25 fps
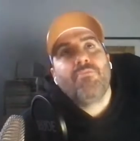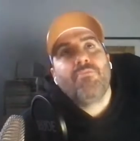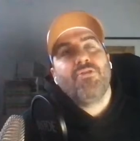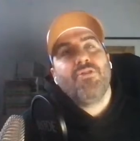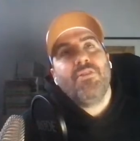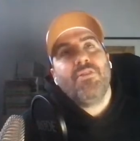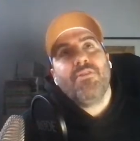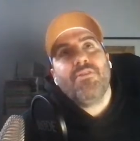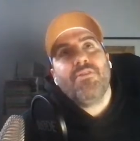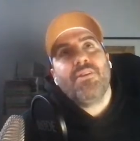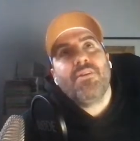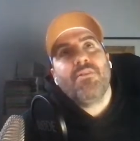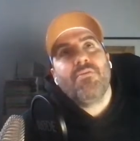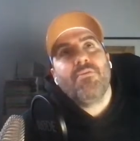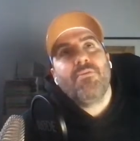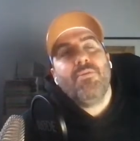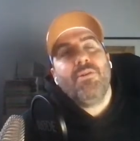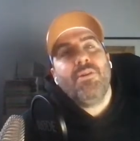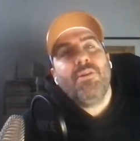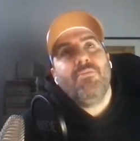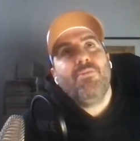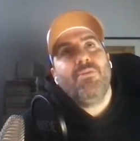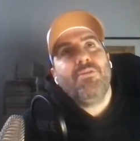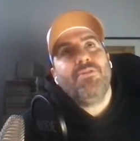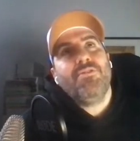I'm trying to
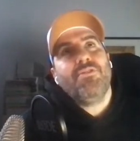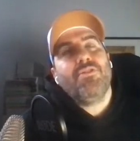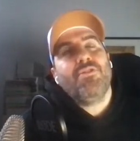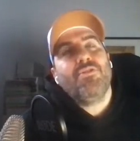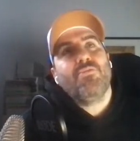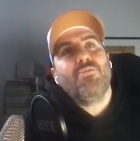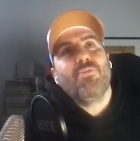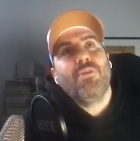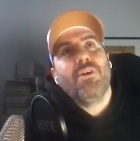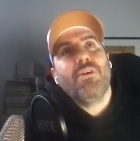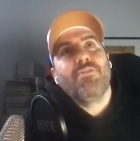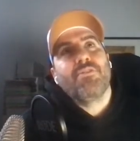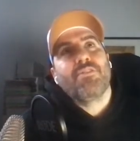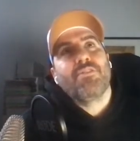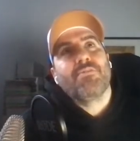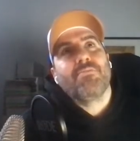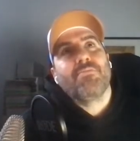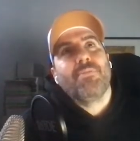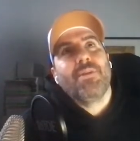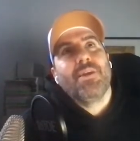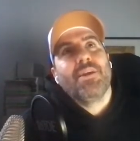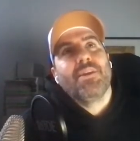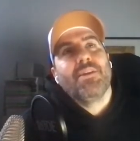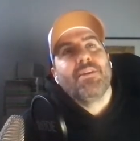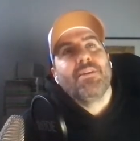think of what's a good way
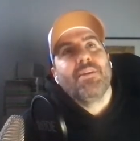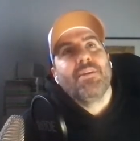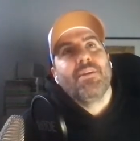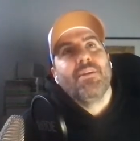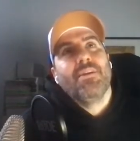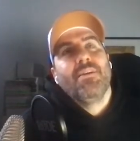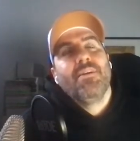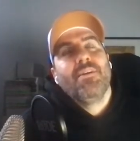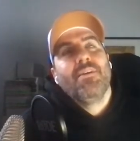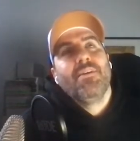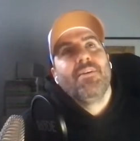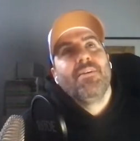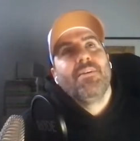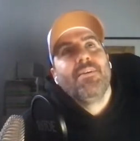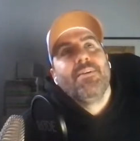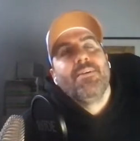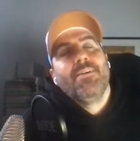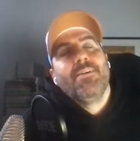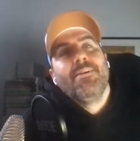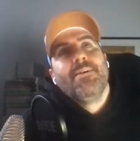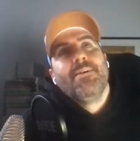of explaining it.